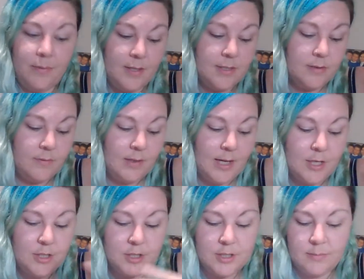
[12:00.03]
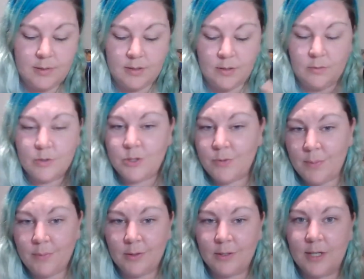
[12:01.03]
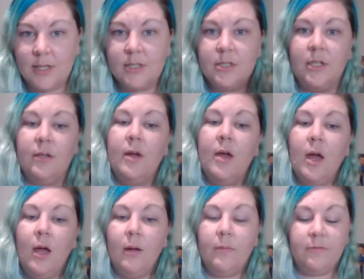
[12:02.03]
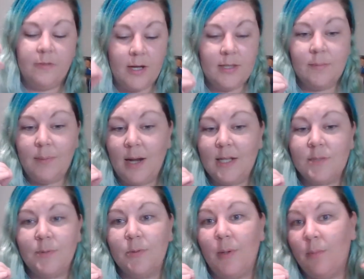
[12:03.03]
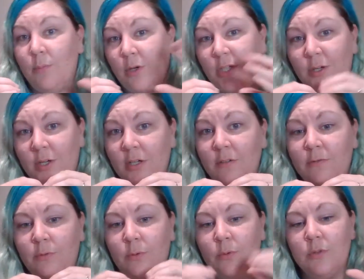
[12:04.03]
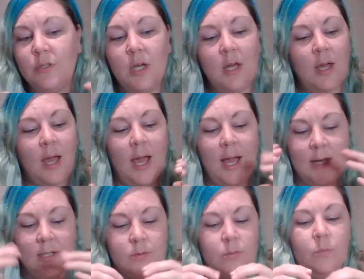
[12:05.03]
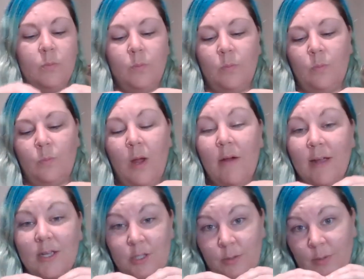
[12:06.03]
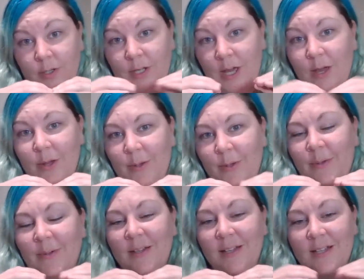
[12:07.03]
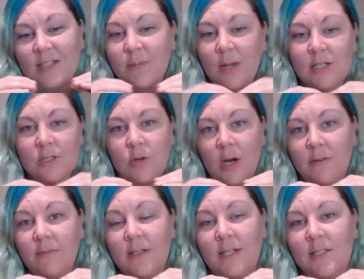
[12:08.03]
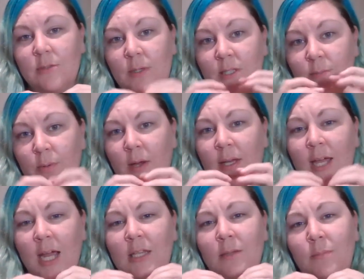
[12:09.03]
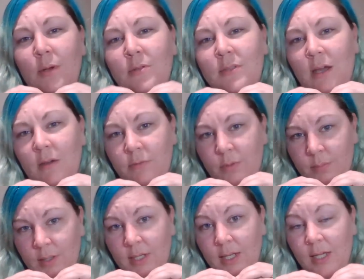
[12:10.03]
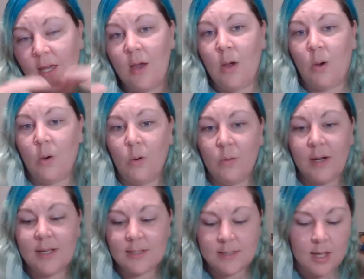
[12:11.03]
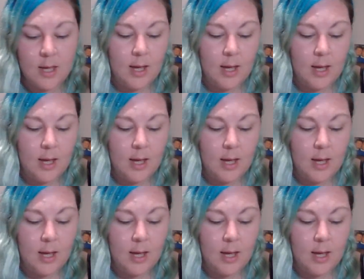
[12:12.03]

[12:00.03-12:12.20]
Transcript: this is a relationship that or a trip you're looking to do, find the balance between what you can afford and where it is you want to go. It's trying to find that sweet spot and getting the most out of your money. Or if